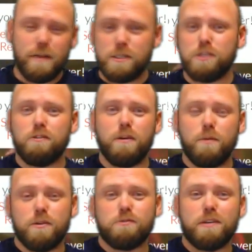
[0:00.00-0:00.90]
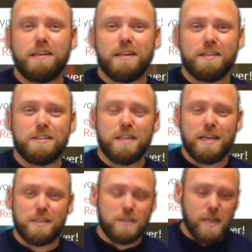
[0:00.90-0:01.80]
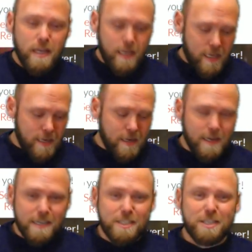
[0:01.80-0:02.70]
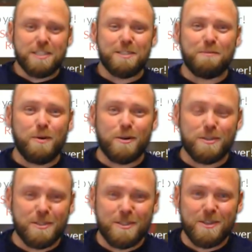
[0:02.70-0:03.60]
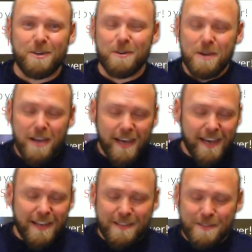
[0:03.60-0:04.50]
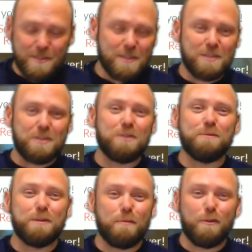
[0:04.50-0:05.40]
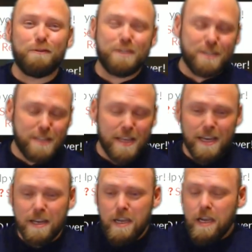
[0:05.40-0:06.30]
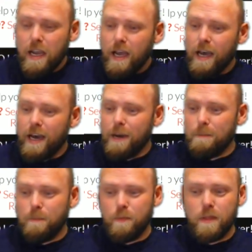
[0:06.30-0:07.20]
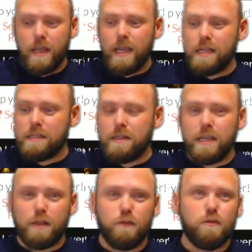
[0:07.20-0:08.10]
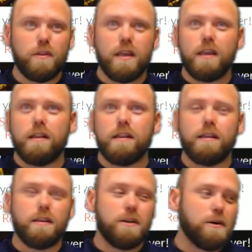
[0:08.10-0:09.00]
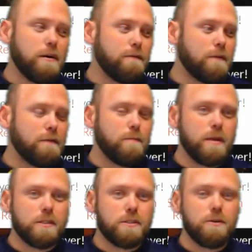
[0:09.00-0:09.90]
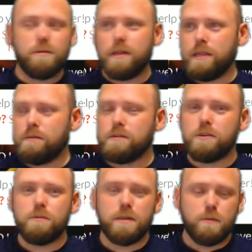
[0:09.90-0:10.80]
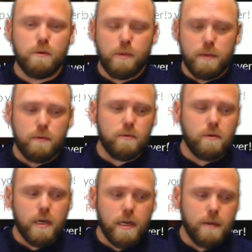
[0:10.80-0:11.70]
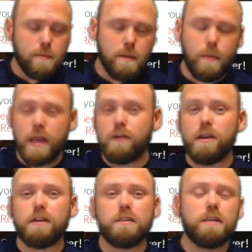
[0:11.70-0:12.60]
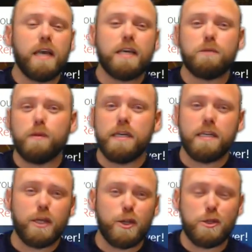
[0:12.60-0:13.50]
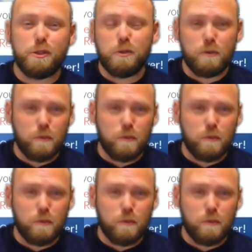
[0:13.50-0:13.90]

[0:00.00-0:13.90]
as Jerome goes running down the stairs in uh, in just his boxes. So uh, there's there's a little bit of proof just there. Um, and like through that, you know, I've, I've met so many, so many more people. Uh, my background has been a lot to do with